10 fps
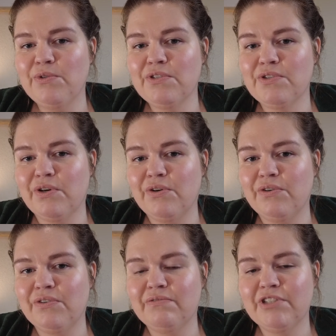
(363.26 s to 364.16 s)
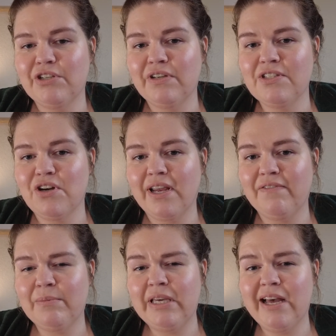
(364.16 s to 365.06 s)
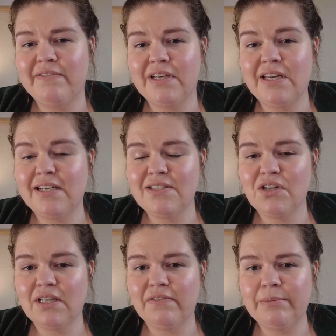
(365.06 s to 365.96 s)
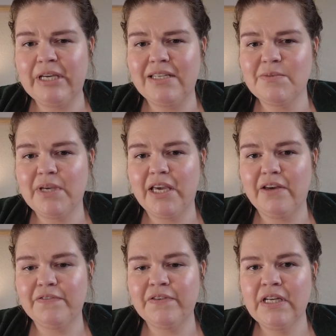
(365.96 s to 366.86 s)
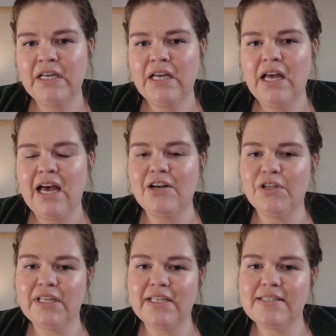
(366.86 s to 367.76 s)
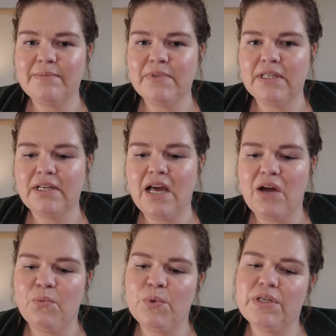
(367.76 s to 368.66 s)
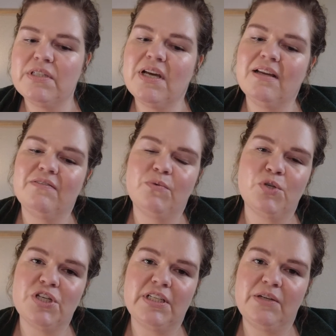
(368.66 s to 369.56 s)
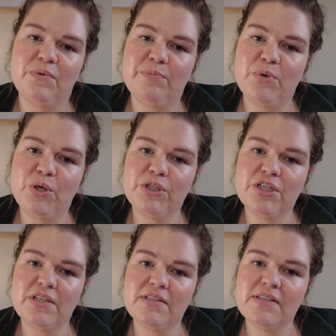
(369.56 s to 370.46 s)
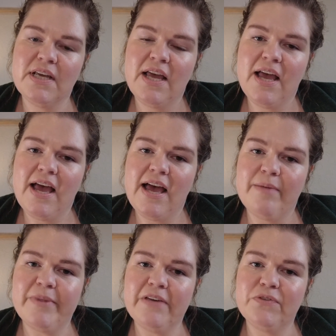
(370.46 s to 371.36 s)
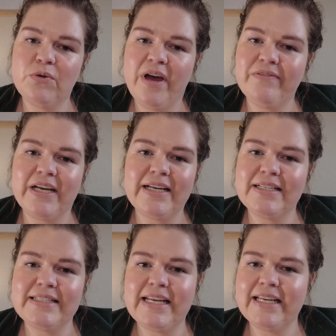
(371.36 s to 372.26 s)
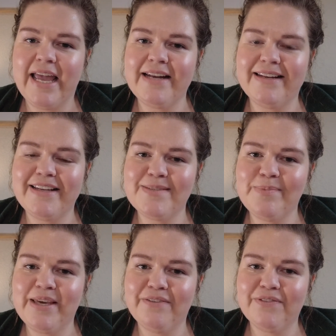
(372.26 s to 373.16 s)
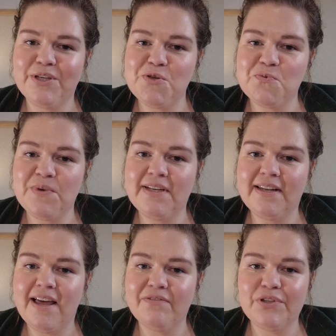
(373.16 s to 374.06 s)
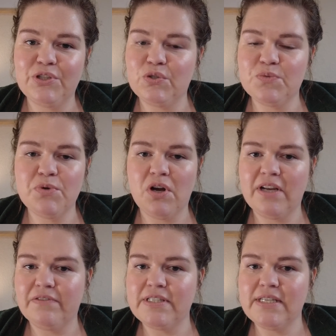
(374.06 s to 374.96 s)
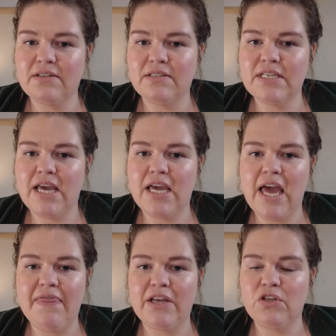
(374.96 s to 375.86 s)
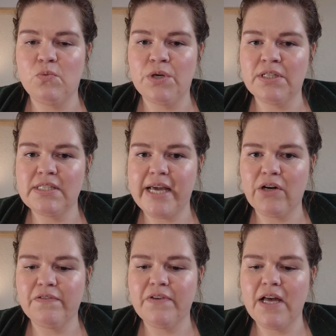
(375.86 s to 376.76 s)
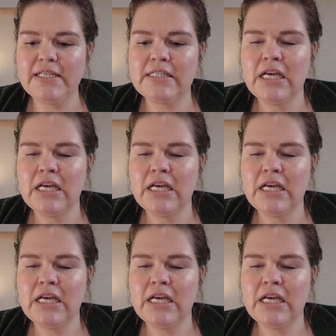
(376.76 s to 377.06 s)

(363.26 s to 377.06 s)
so, it's not giving me cover and it's not giving me SPF, I don't think it's something that I would unfortunately repurchase. If you have like a dedicated SPF that you really love, that you just put on every single day and that you wouldn't sacrifice,